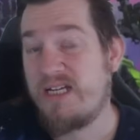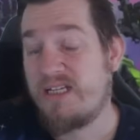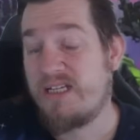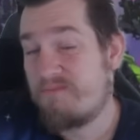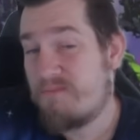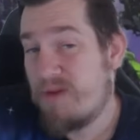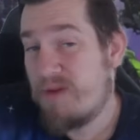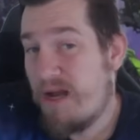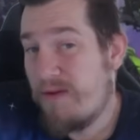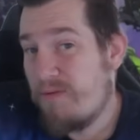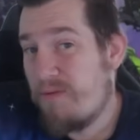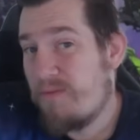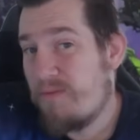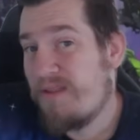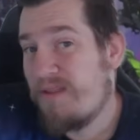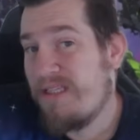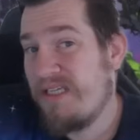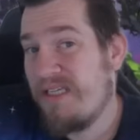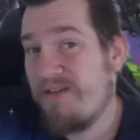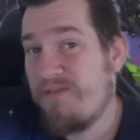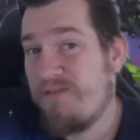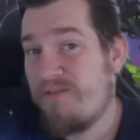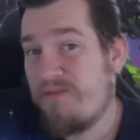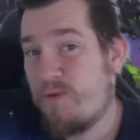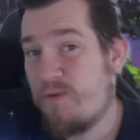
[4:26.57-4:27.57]

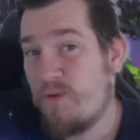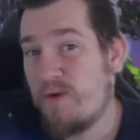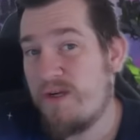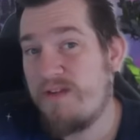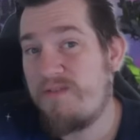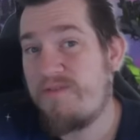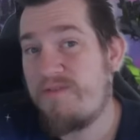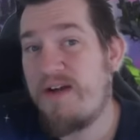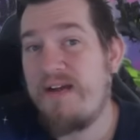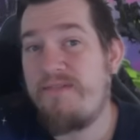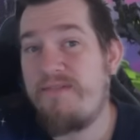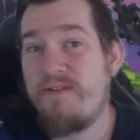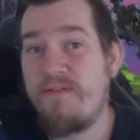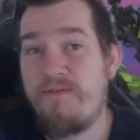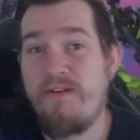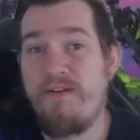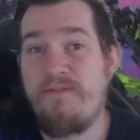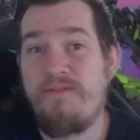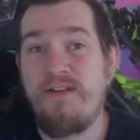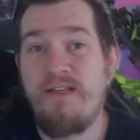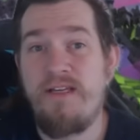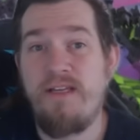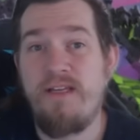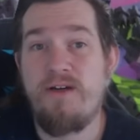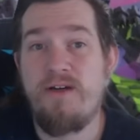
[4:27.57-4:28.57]
probably 45 to
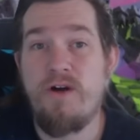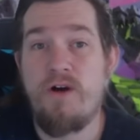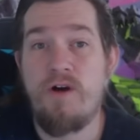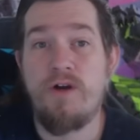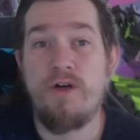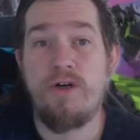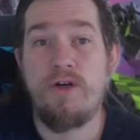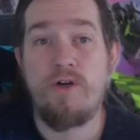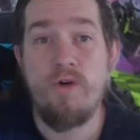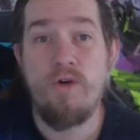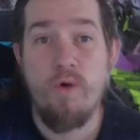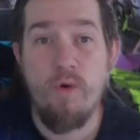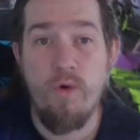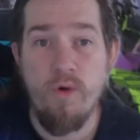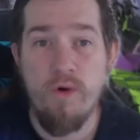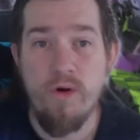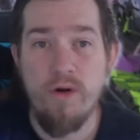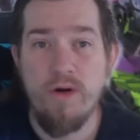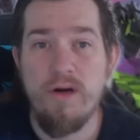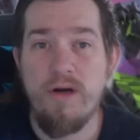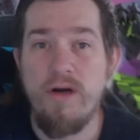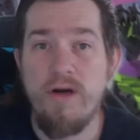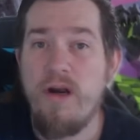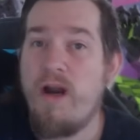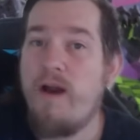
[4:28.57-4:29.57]
50 card
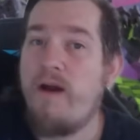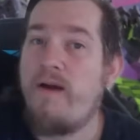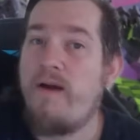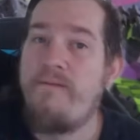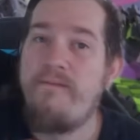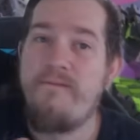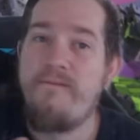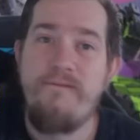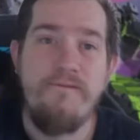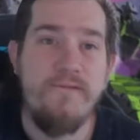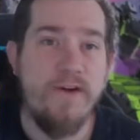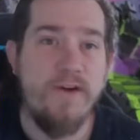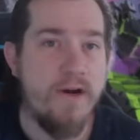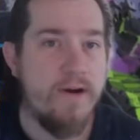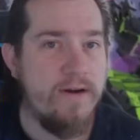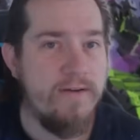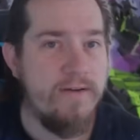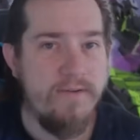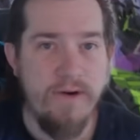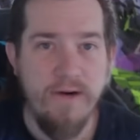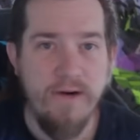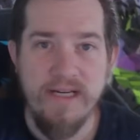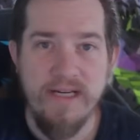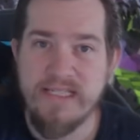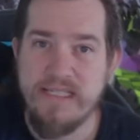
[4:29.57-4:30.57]
core, very,
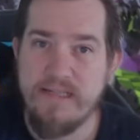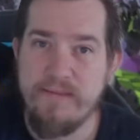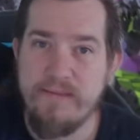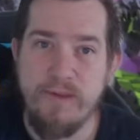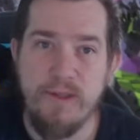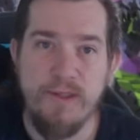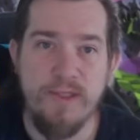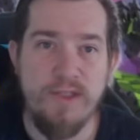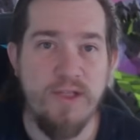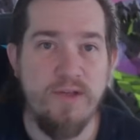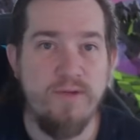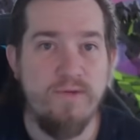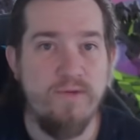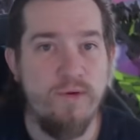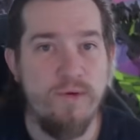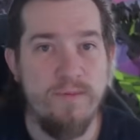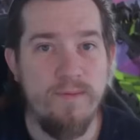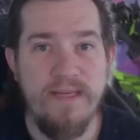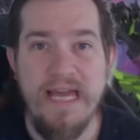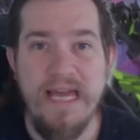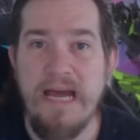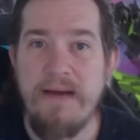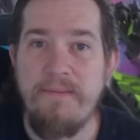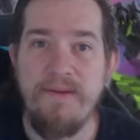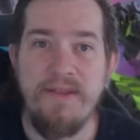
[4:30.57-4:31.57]
very similar to the
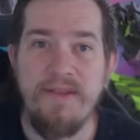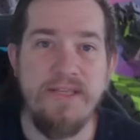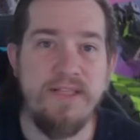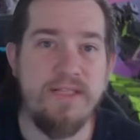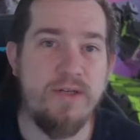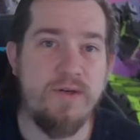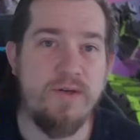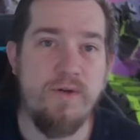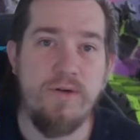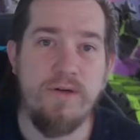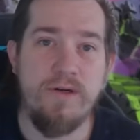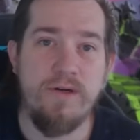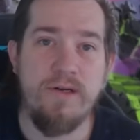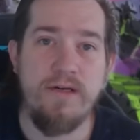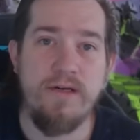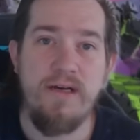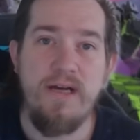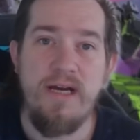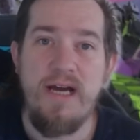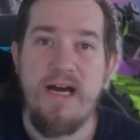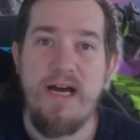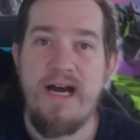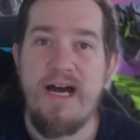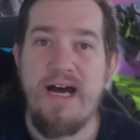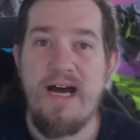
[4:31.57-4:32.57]
Ruby Amethyst core
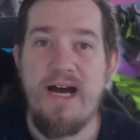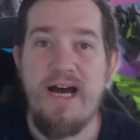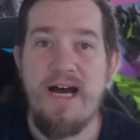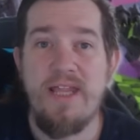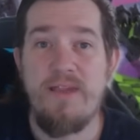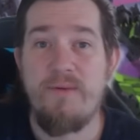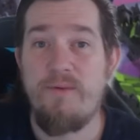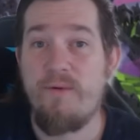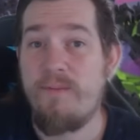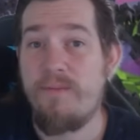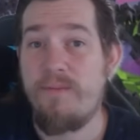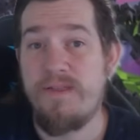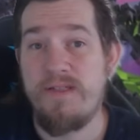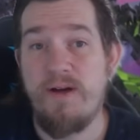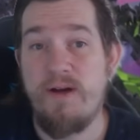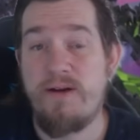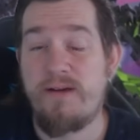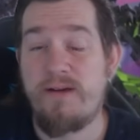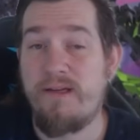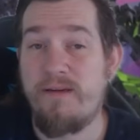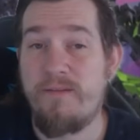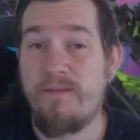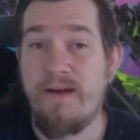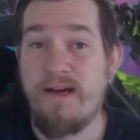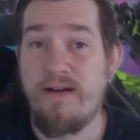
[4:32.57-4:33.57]
that we've been
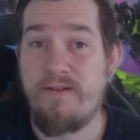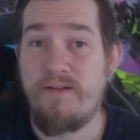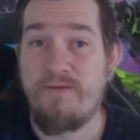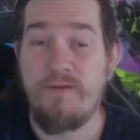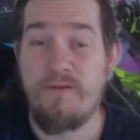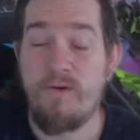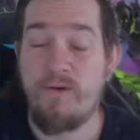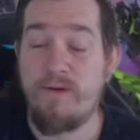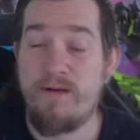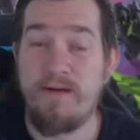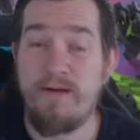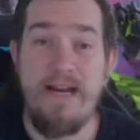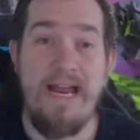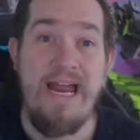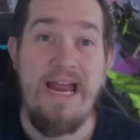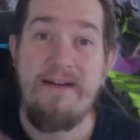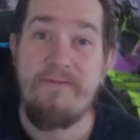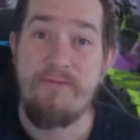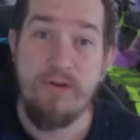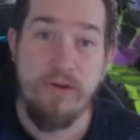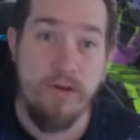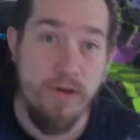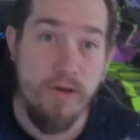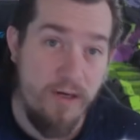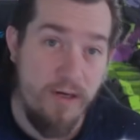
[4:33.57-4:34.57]
talking about
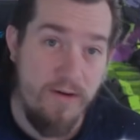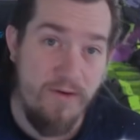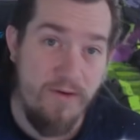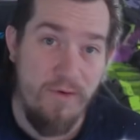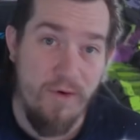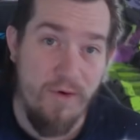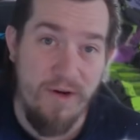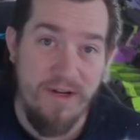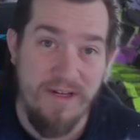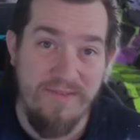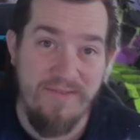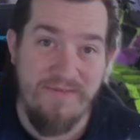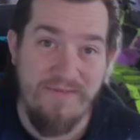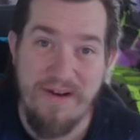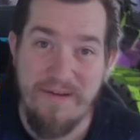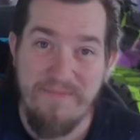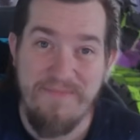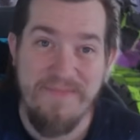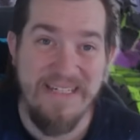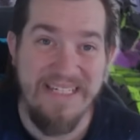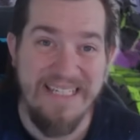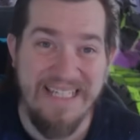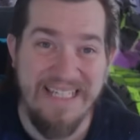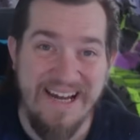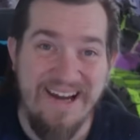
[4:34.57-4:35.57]
forever, if I'm
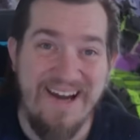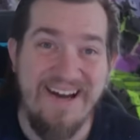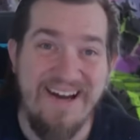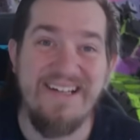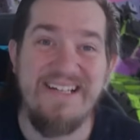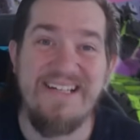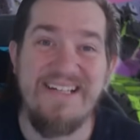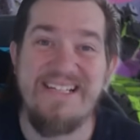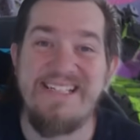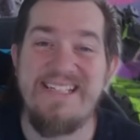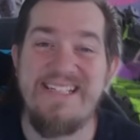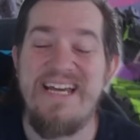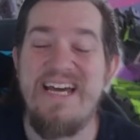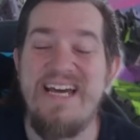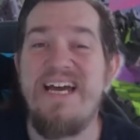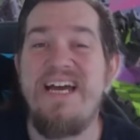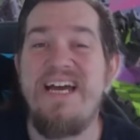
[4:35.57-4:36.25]
being honest.